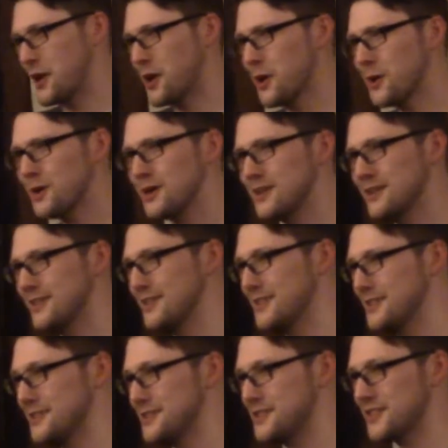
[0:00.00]
no?
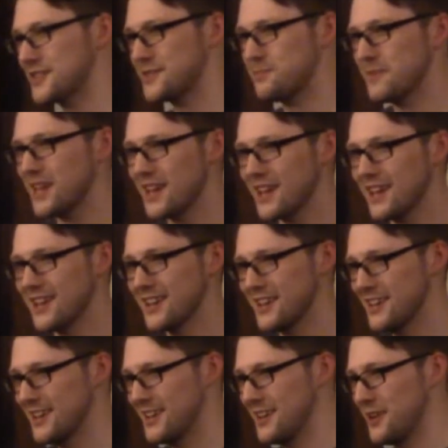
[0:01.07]
Just me?
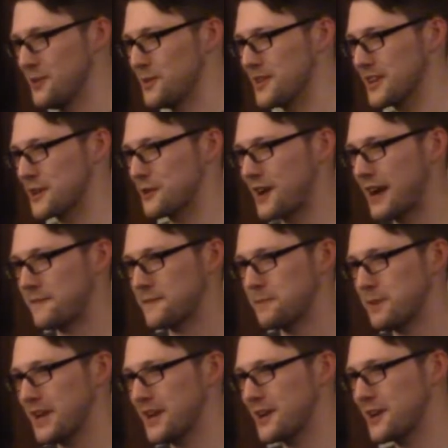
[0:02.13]
with a
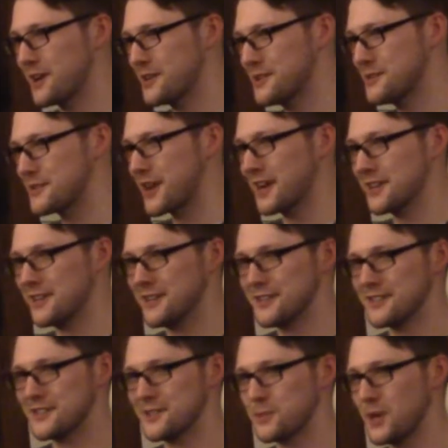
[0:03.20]
craft beer, trying to
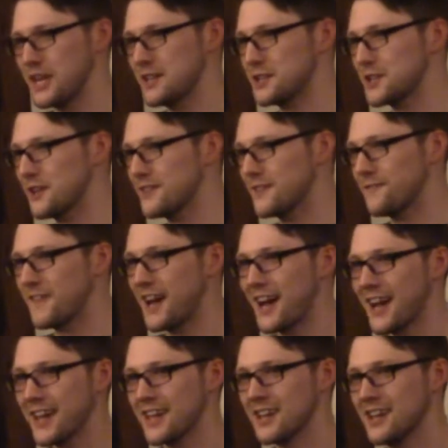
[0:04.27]
learn Swedish on the
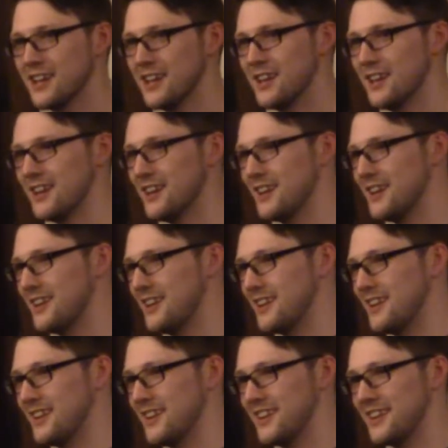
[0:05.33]
fly?
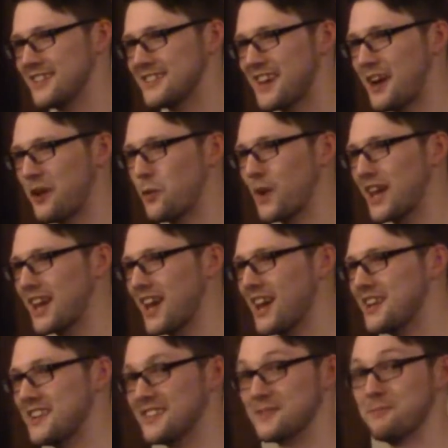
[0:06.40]
it's not a
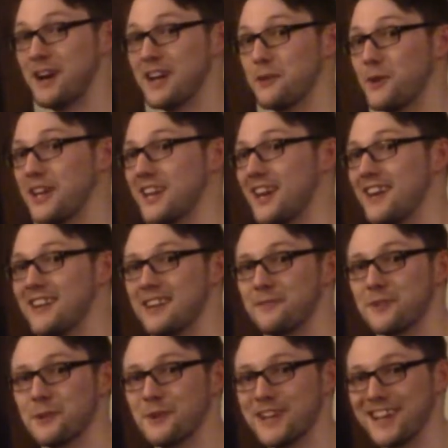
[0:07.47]
weekend, it's my weekend,
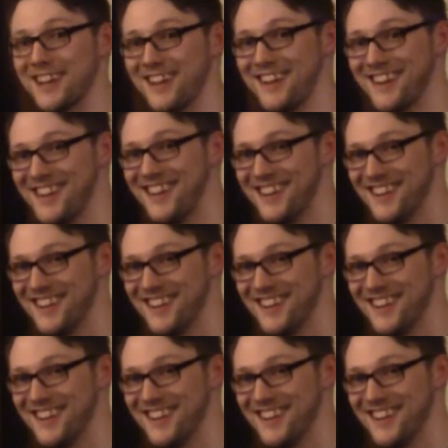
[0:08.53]
every weekend.